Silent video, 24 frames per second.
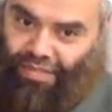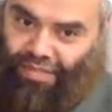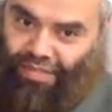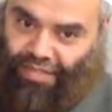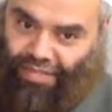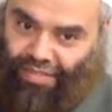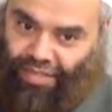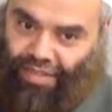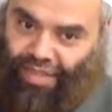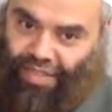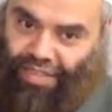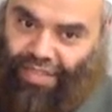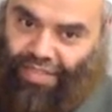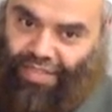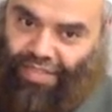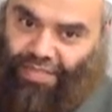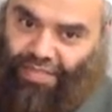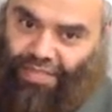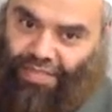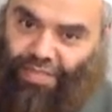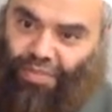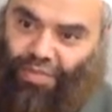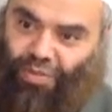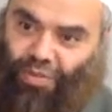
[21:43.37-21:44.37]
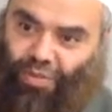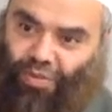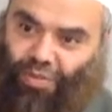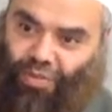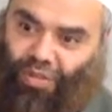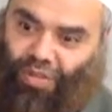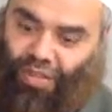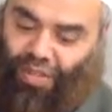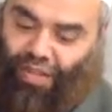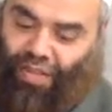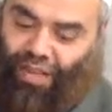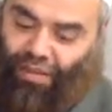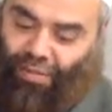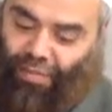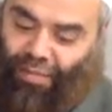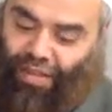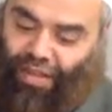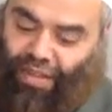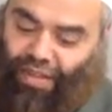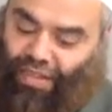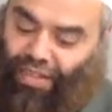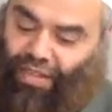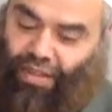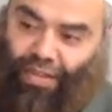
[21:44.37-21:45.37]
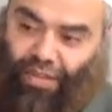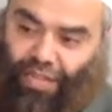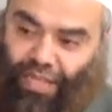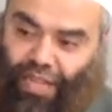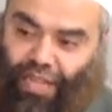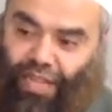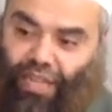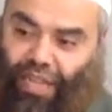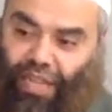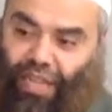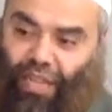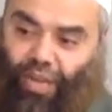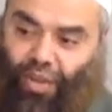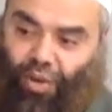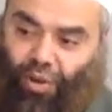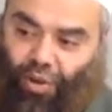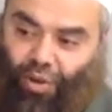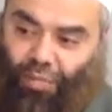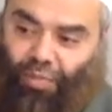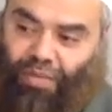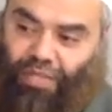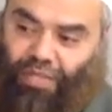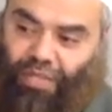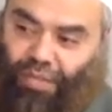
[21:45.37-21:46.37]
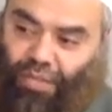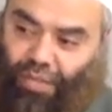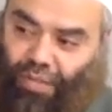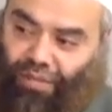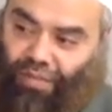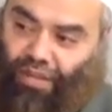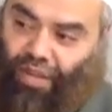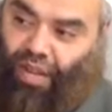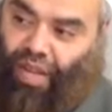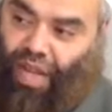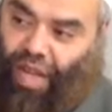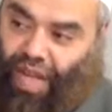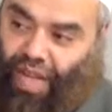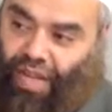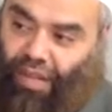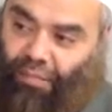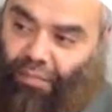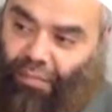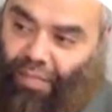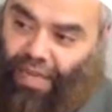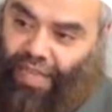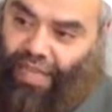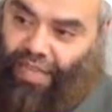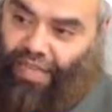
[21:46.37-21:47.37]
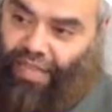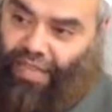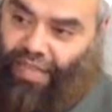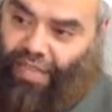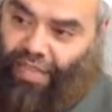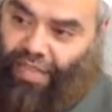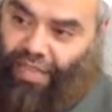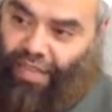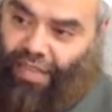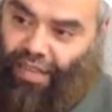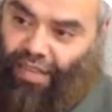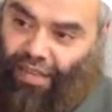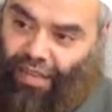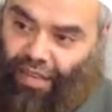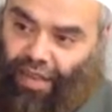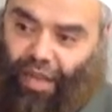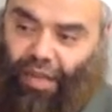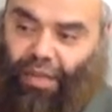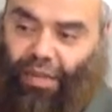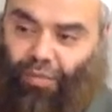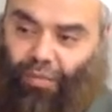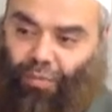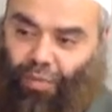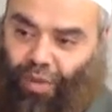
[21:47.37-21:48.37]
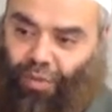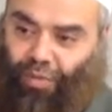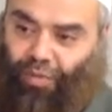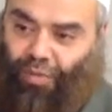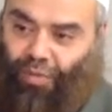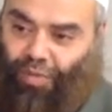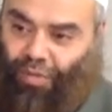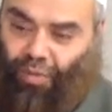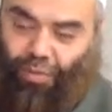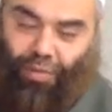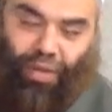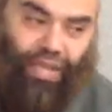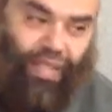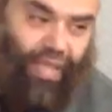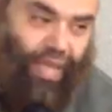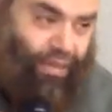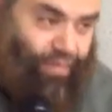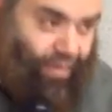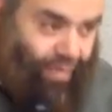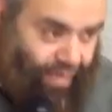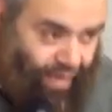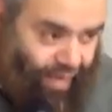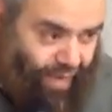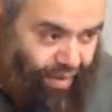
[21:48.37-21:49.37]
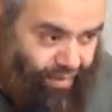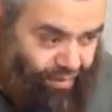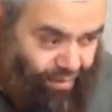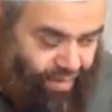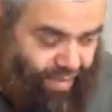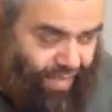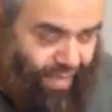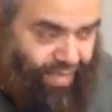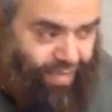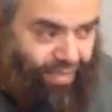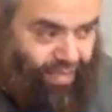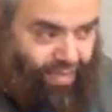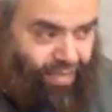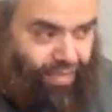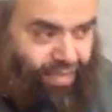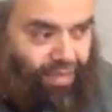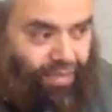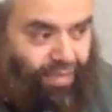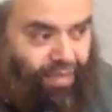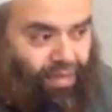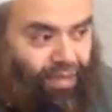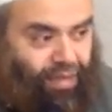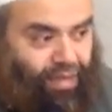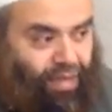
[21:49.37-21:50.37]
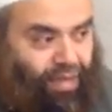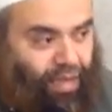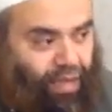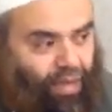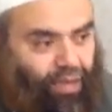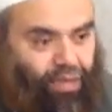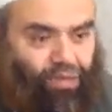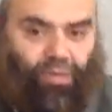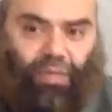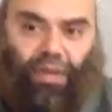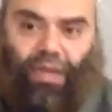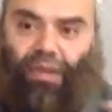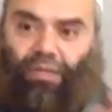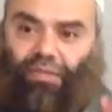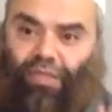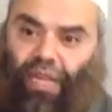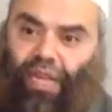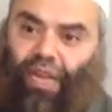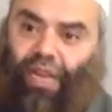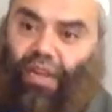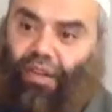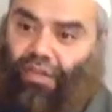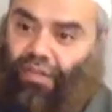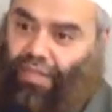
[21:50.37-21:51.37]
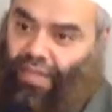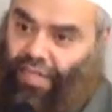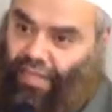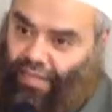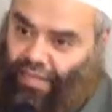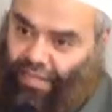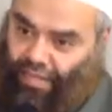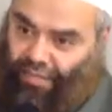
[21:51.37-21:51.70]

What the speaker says: Is that right? So Abu Bakr then said, O Messenger of Allah, the way that I recited, Allah subhanahu wa ta'ala heard it.